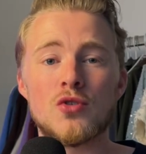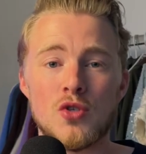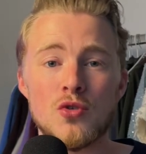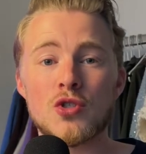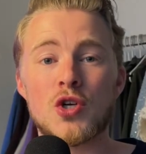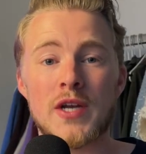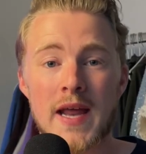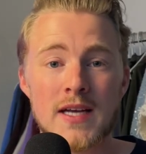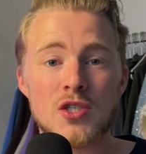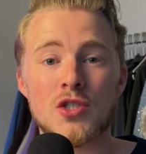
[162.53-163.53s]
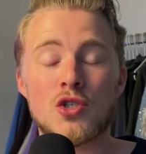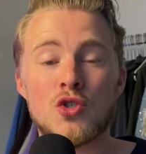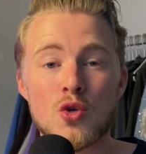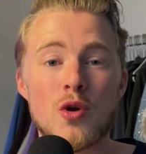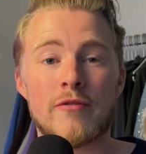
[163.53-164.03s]
tools connected
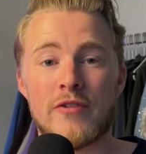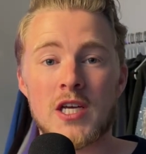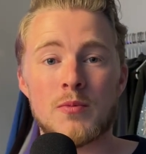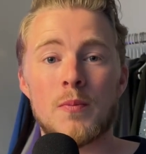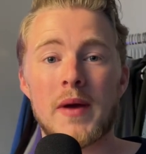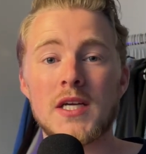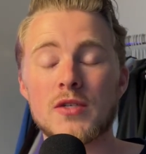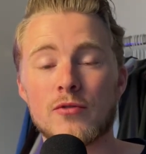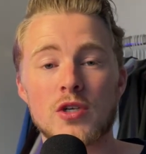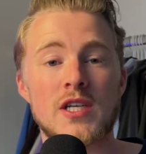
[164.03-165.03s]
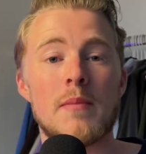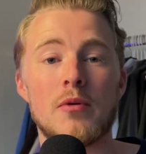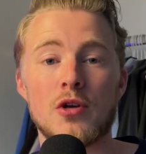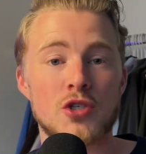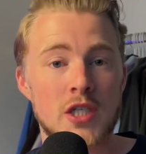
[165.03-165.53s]
to your Facebook page, for
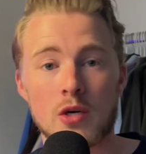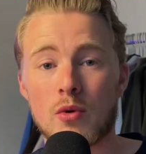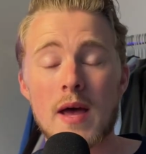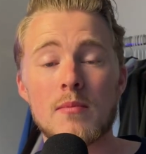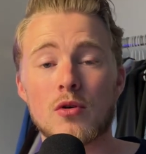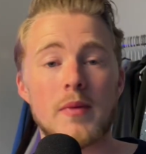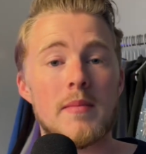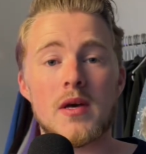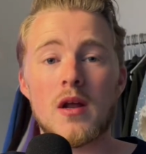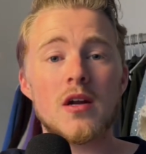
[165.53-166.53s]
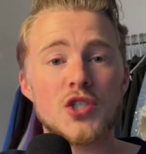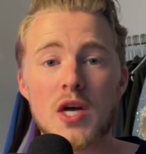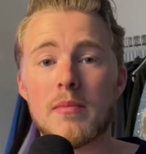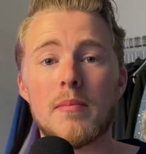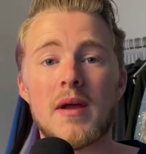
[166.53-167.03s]
example, your C R M or maybe another
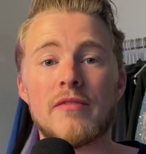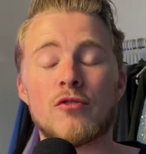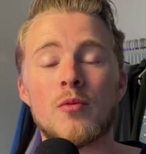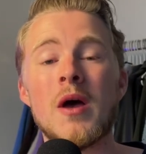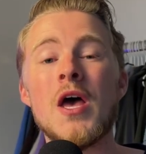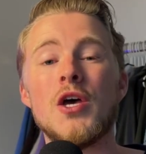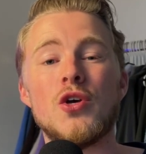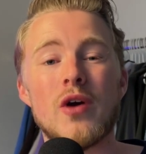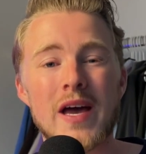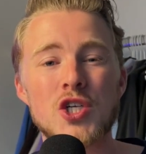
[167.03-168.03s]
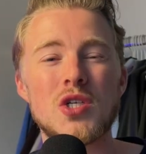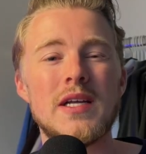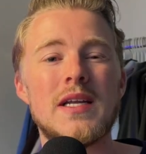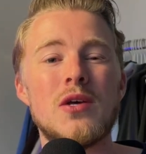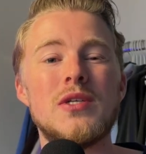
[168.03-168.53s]
chatbot platform, you
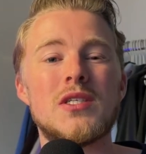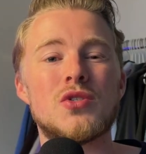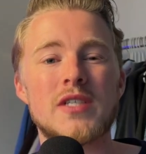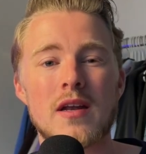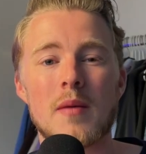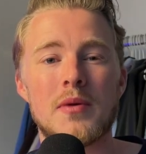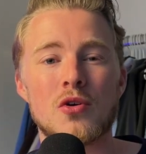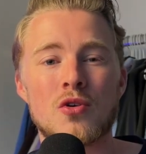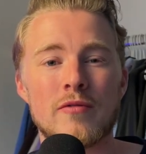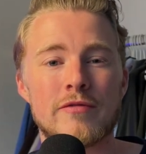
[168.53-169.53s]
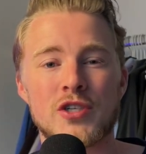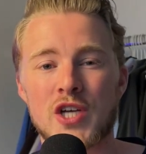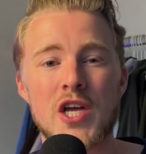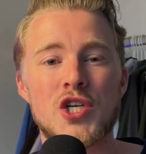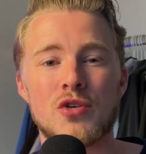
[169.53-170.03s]
actually need to set up your
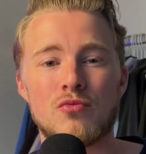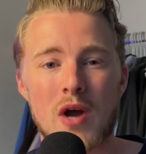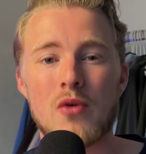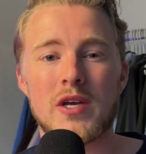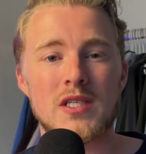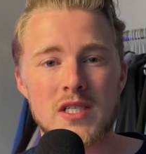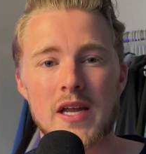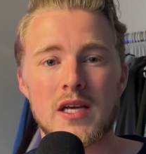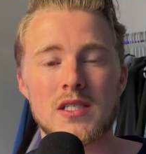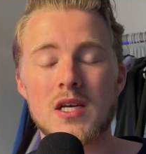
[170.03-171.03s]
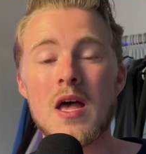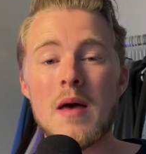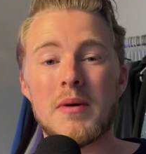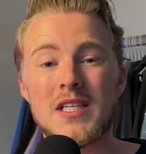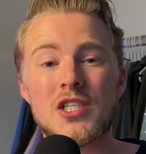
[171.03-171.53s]
conversation routing settings.
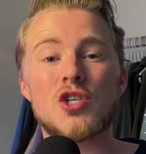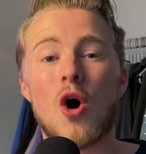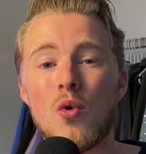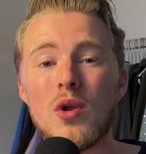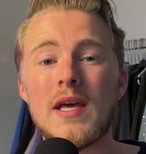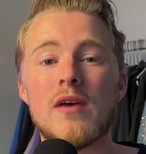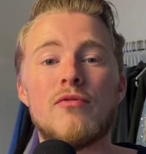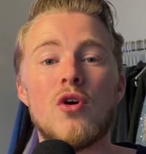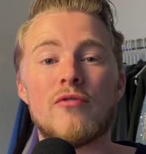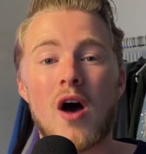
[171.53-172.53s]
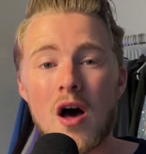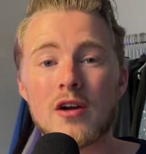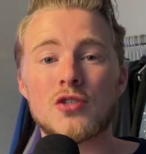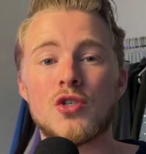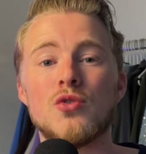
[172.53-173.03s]
But this is only if you have
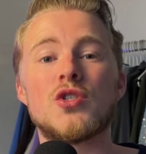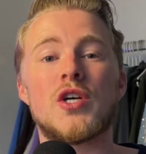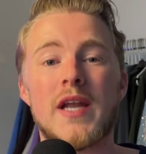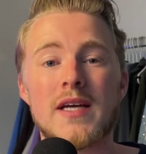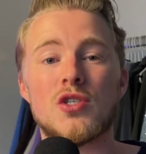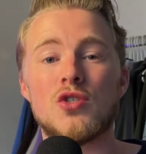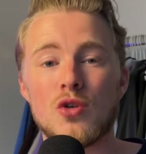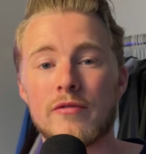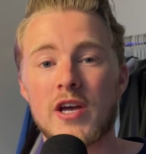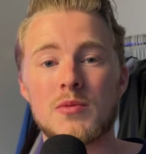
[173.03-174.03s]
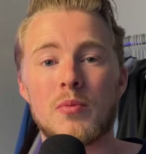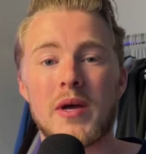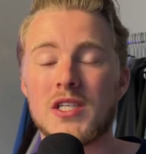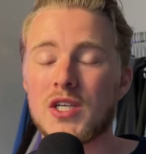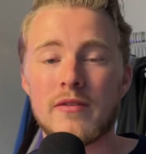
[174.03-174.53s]
other tools connected to your Facebook
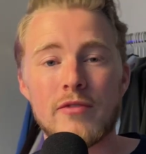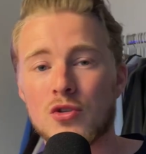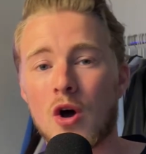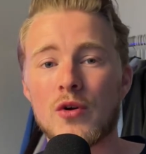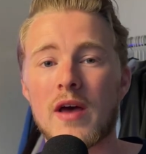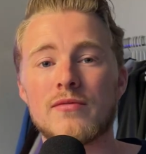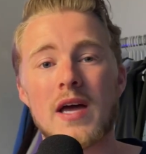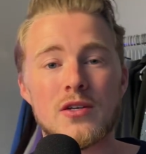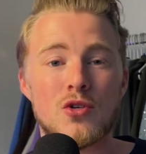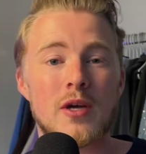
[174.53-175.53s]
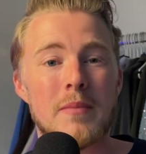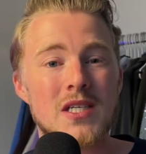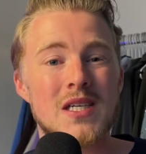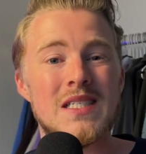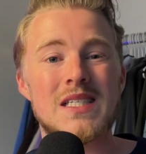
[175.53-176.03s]
page. If you don't have that, you can
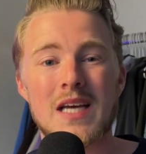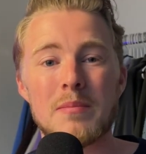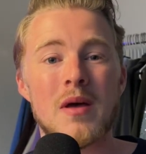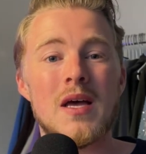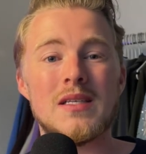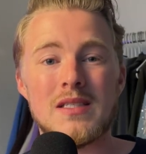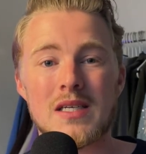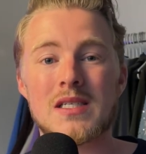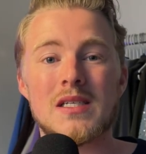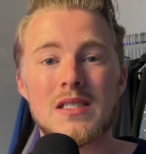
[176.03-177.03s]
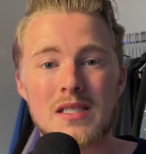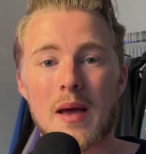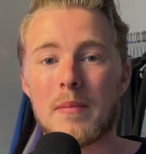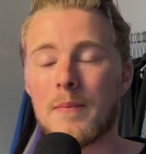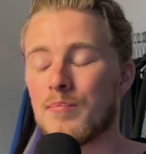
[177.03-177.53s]
basically skip this step.